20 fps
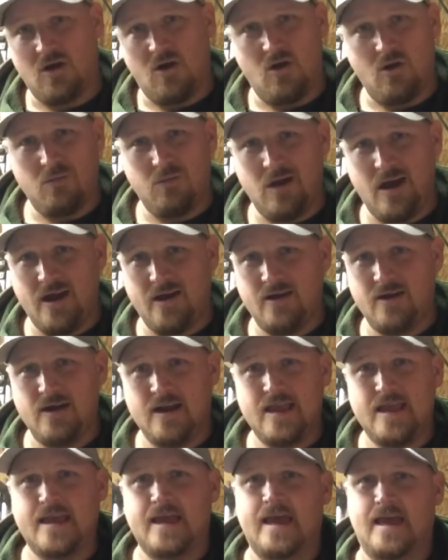carburetor,
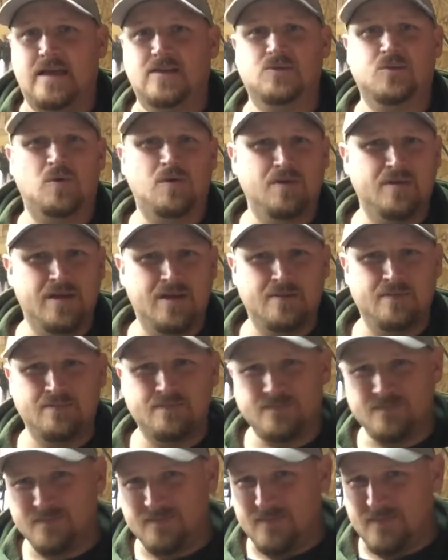it's one of them